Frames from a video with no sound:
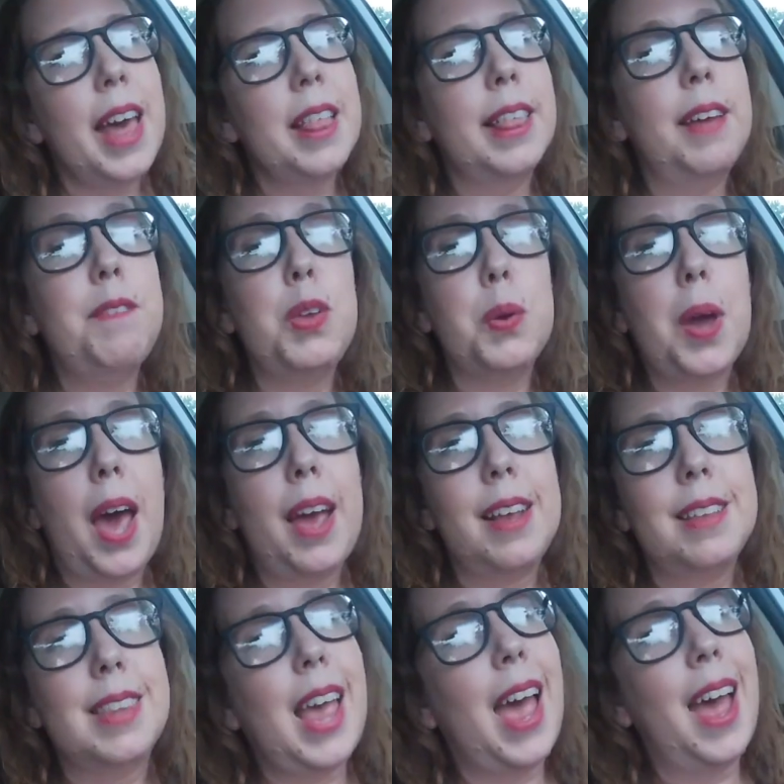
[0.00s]
I love you
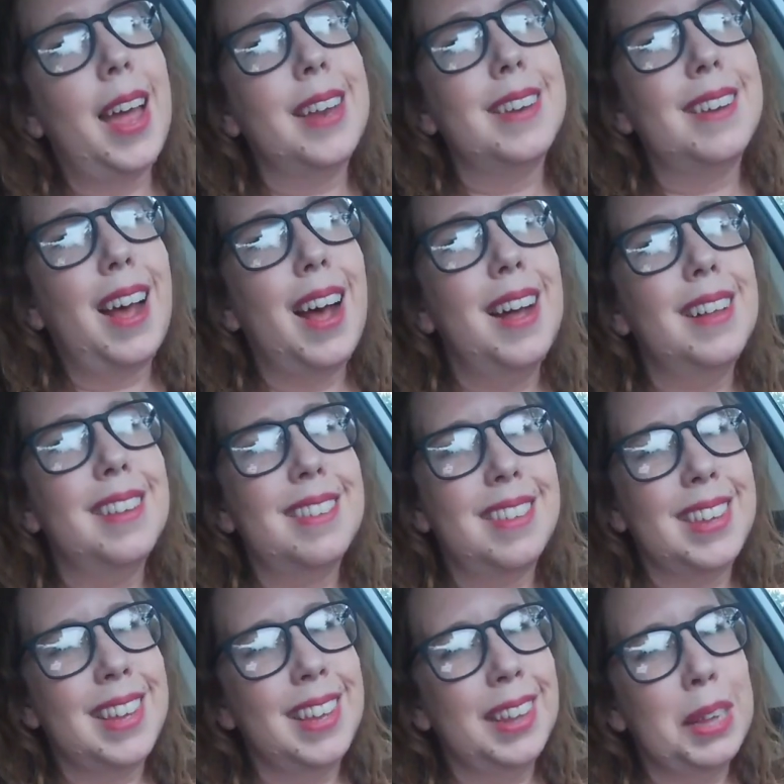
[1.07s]
guys, and I'll
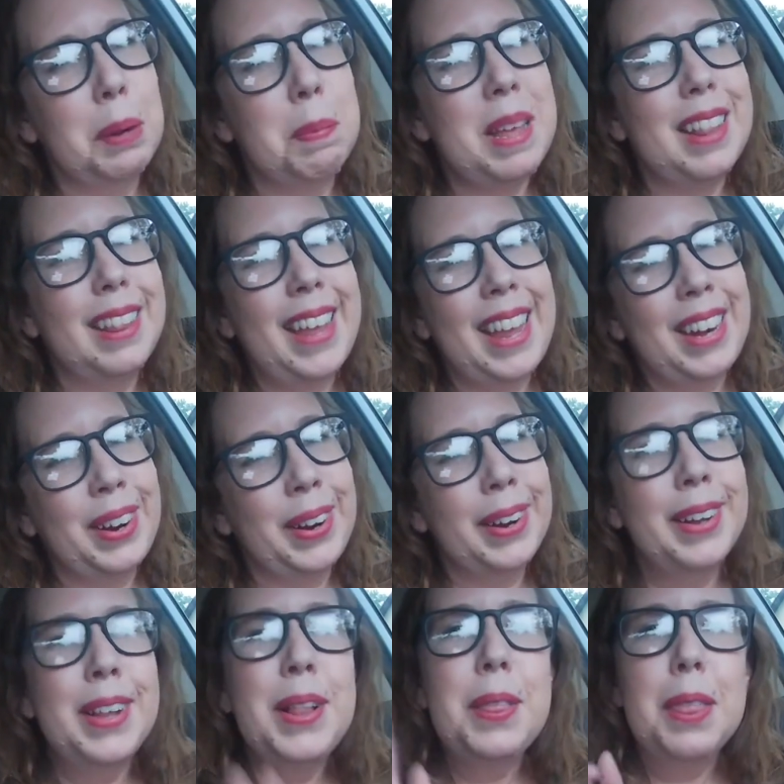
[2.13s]
see you a little bit later.
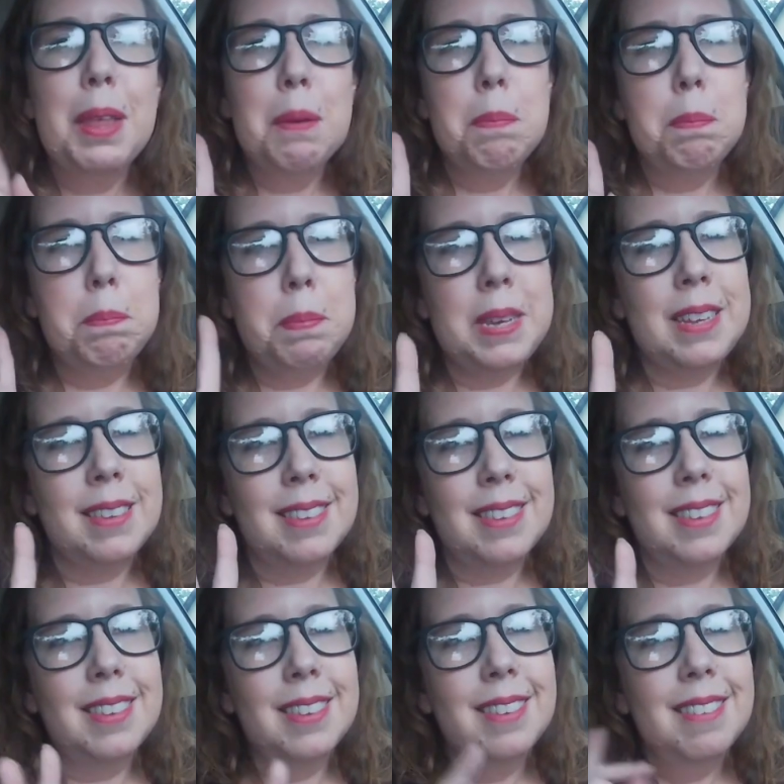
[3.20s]
Peace
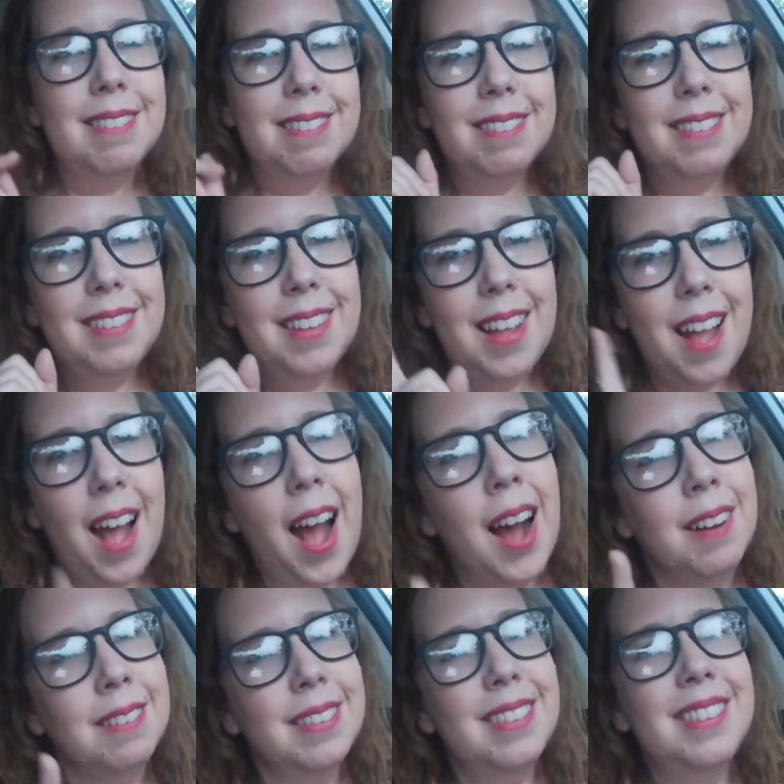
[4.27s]

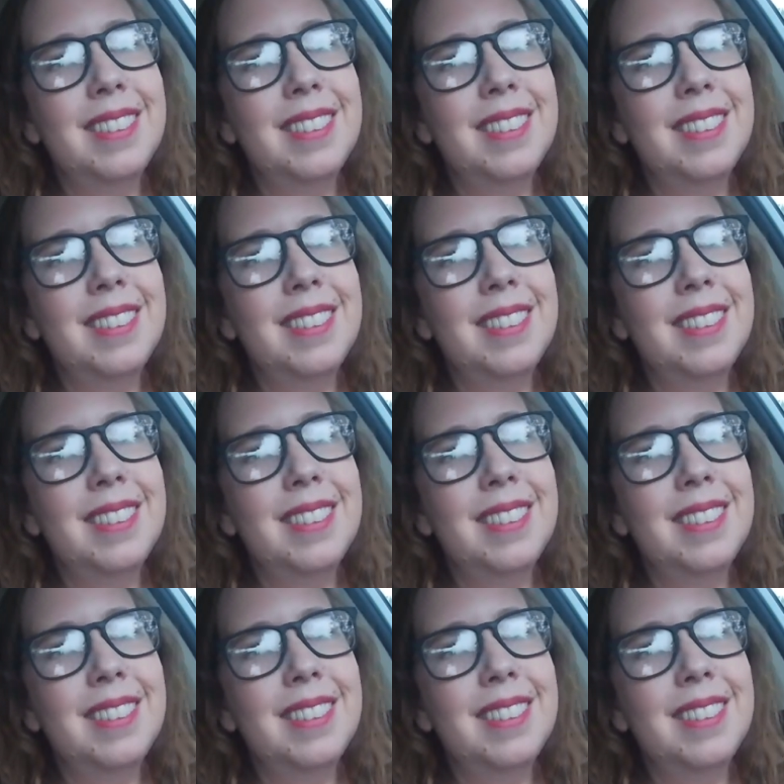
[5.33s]
out.